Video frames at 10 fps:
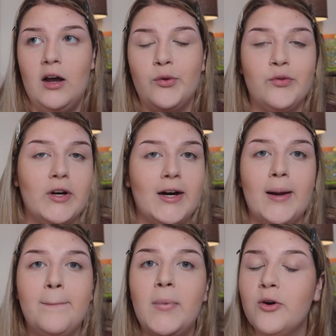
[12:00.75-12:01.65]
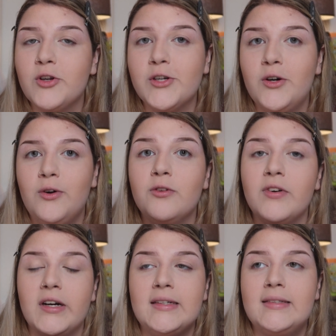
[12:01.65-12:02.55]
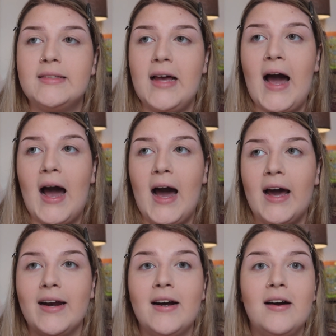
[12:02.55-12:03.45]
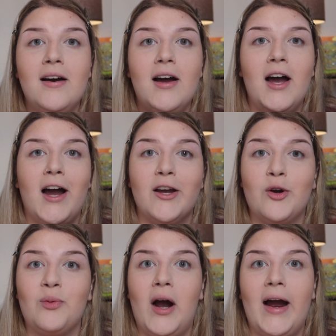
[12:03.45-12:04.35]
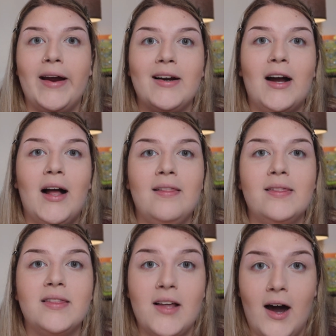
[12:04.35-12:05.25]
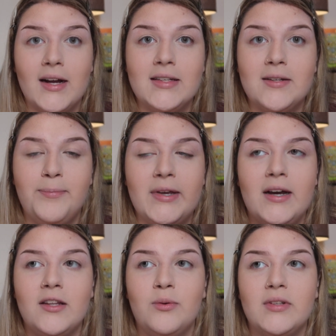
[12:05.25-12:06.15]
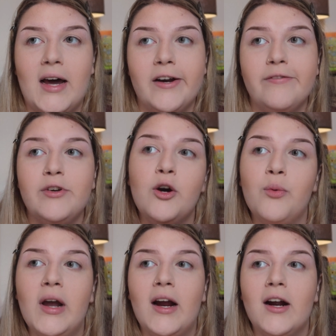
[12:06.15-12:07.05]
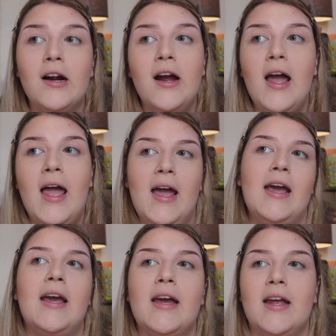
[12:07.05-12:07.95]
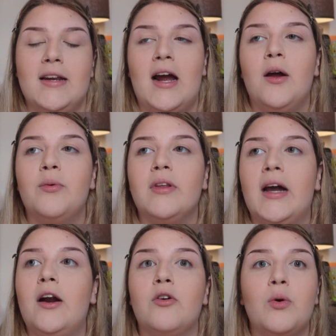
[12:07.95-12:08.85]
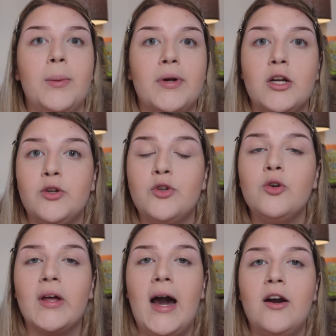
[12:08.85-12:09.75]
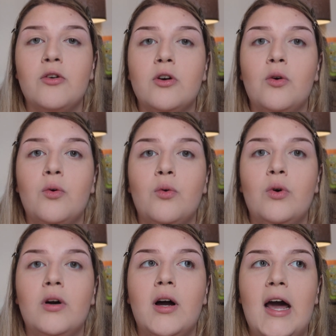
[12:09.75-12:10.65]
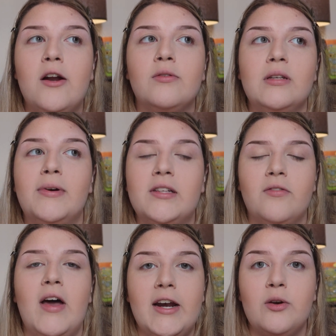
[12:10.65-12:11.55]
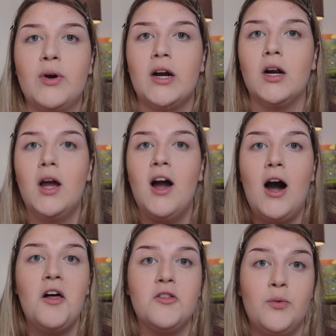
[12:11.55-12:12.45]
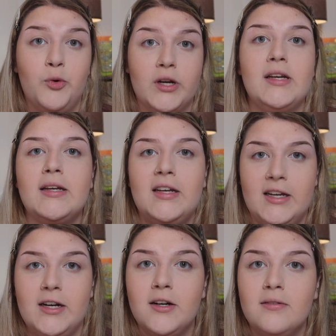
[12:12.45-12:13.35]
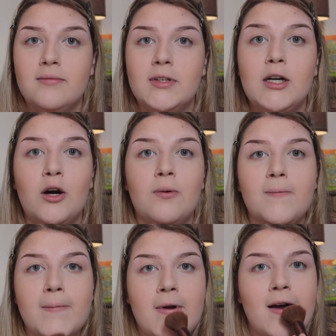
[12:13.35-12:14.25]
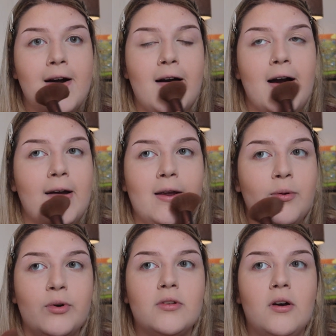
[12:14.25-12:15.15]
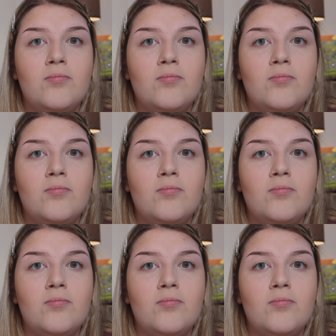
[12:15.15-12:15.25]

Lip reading: It's very emotional, it's very sad. I cried a lot because it was out of nowhere. And I was like, I don't know what I'm going to do. Like, I don't know. I don't see myself anywhere other than working here. You know, I was